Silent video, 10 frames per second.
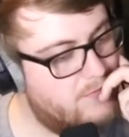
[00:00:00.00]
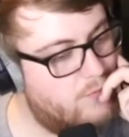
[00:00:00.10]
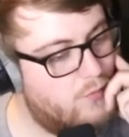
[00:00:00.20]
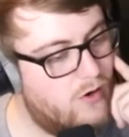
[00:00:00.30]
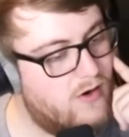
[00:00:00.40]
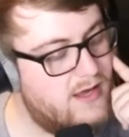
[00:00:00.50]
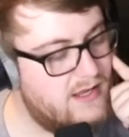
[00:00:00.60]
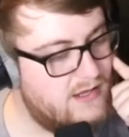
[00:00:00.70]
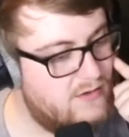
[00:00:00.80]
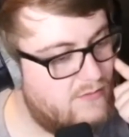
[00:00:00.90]
why
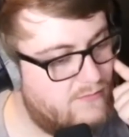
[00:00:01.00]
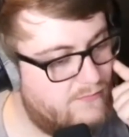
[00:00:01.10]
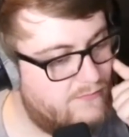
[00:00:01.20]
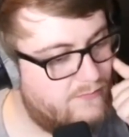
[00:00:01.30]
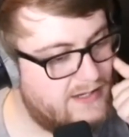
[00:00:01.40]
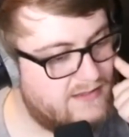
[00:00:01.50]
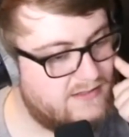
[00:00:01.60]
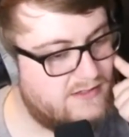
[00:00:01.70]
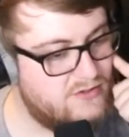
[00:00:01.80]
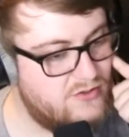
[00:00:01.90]
you've made the
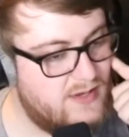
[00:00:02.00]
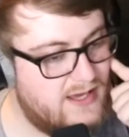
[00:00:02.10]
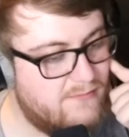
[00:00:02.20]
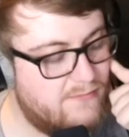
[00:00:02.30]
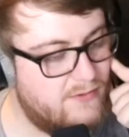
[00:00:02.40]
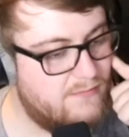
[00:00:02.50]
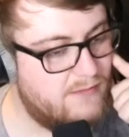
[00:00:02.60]
decision you have, and